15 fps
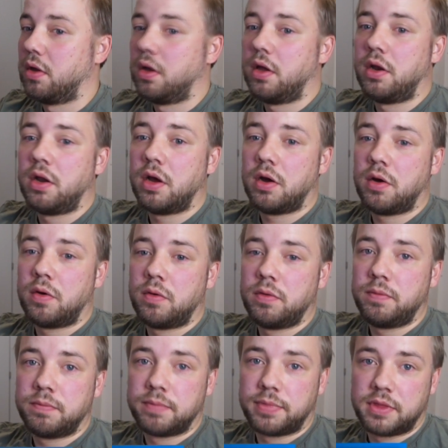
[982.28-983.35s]
And
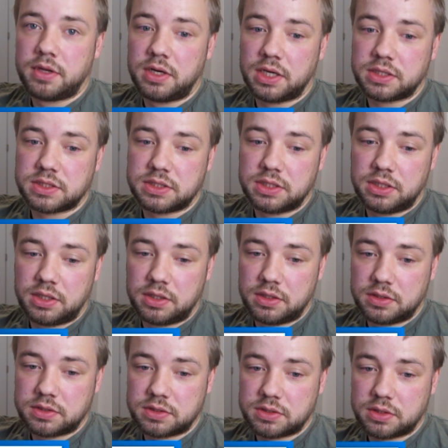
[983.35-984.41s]
now the next thing
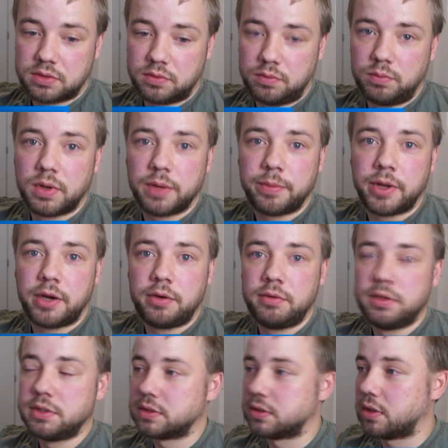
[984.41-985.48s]
is, oh, my
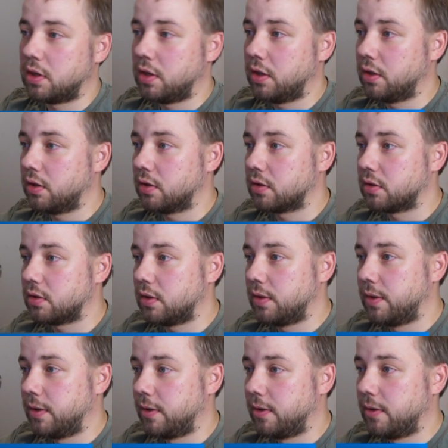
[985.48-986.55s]
battery is dying.
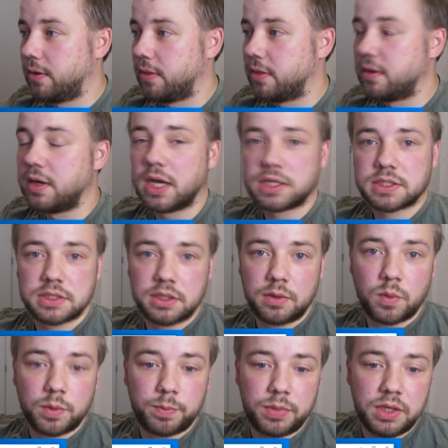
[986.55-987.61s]
The next thing
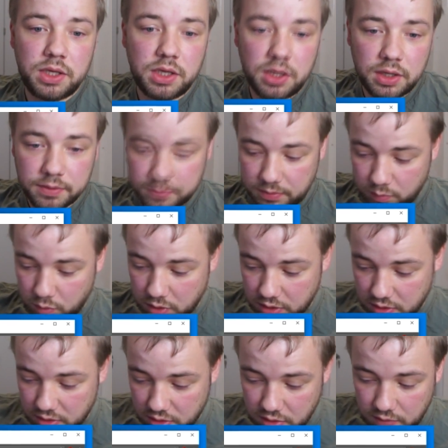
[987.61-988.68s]
would be,
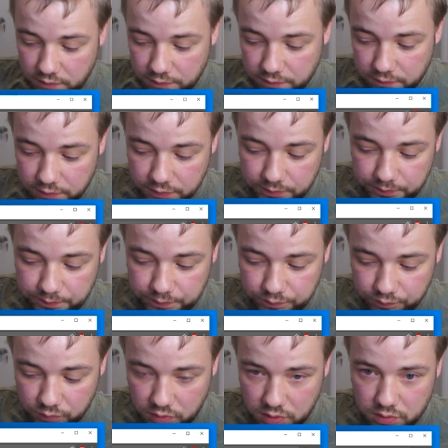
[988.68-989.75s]
what if
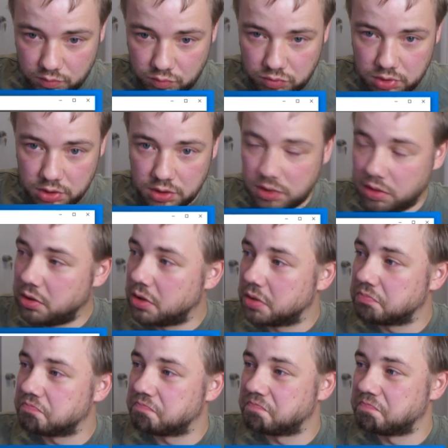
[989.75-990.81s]
we
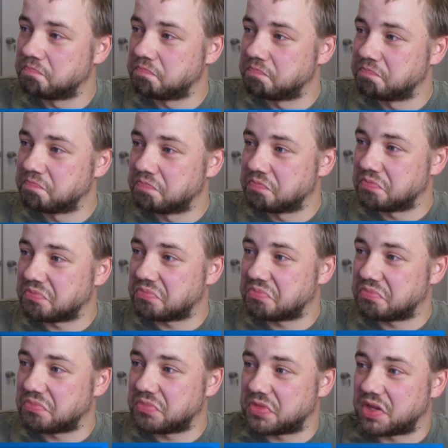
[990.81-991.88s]

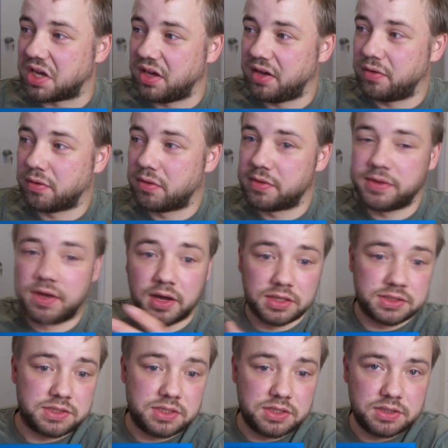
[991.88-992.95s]
take all the
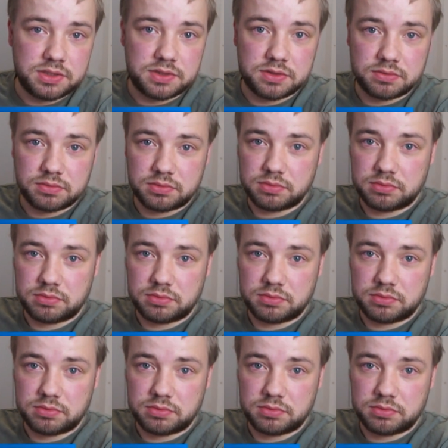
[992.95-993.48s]
answers,